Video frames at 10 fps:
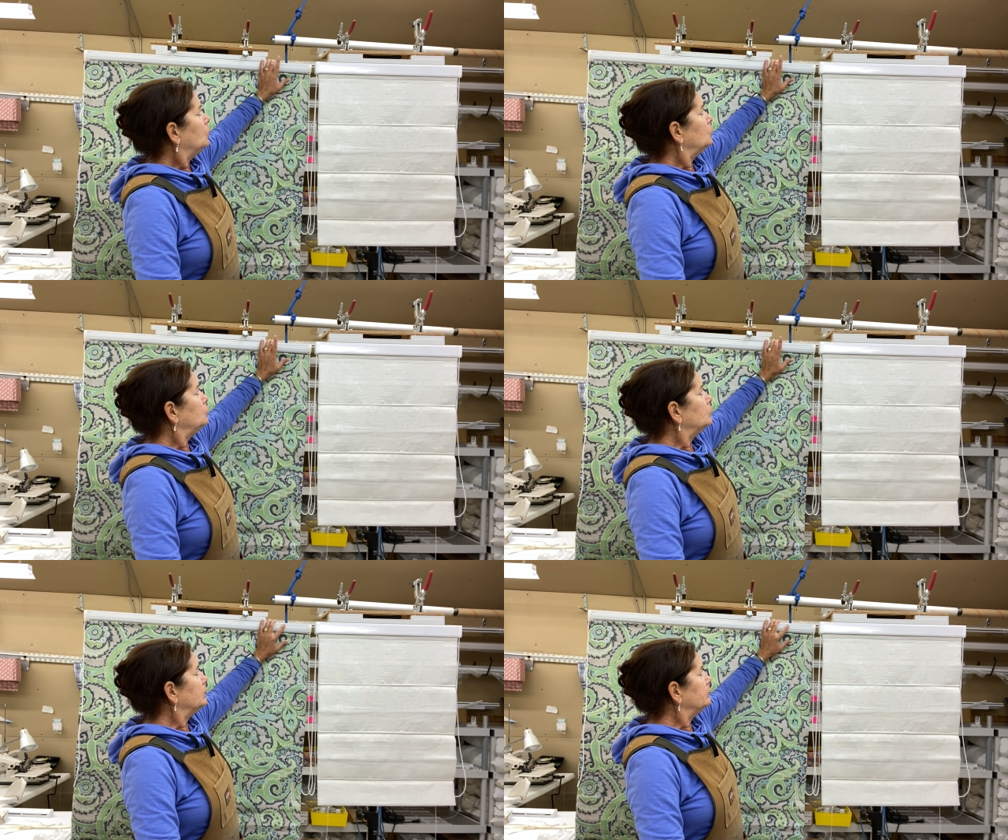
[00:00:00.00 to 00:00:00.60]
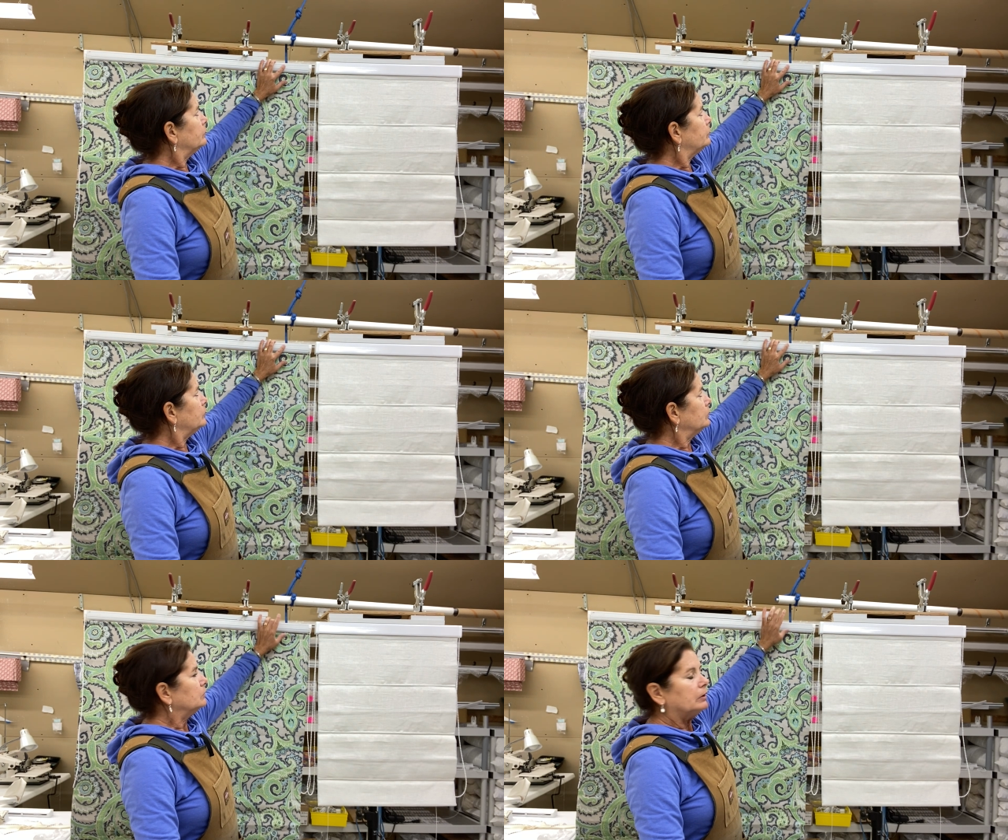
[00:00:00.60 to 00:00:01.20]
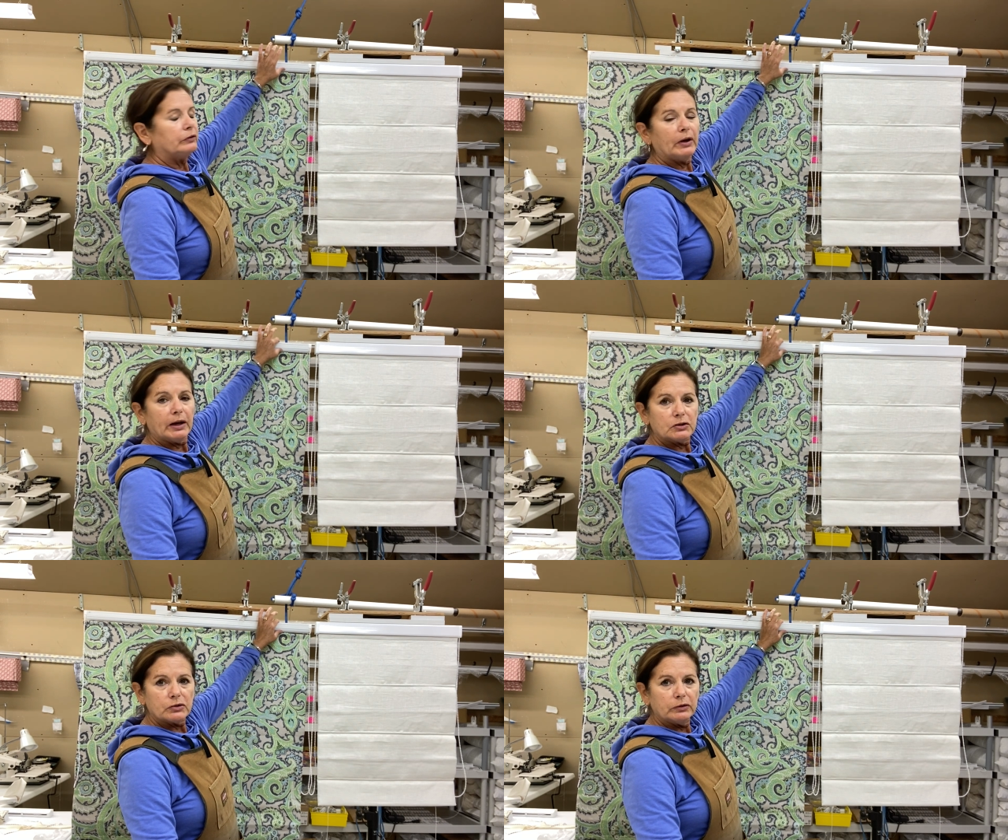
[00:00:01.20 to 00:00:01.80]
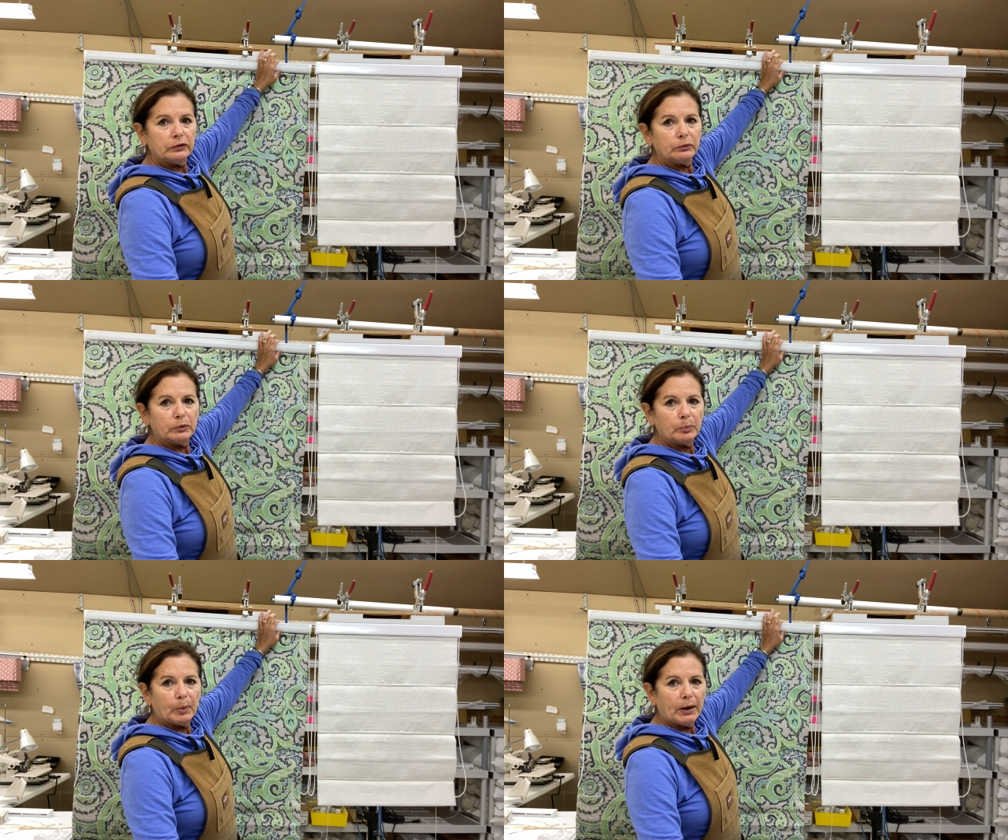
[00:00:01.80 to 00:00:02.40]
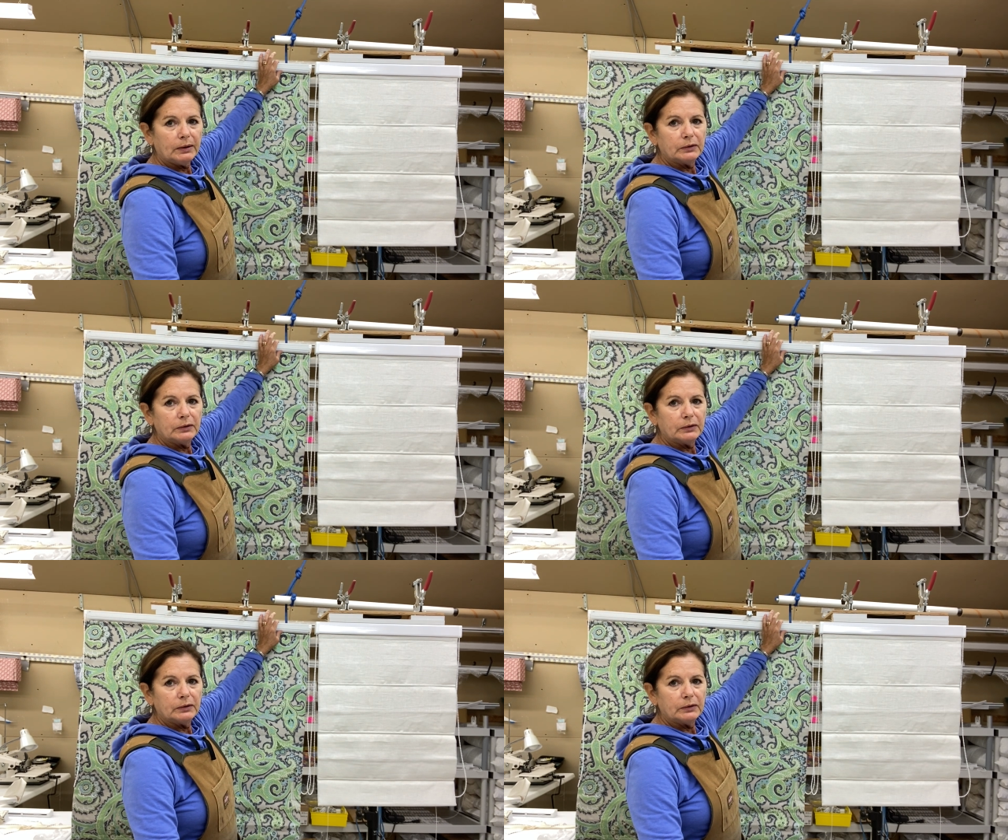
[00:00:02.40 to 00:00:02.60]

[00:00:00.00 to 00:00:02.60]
You can still attach this with brackets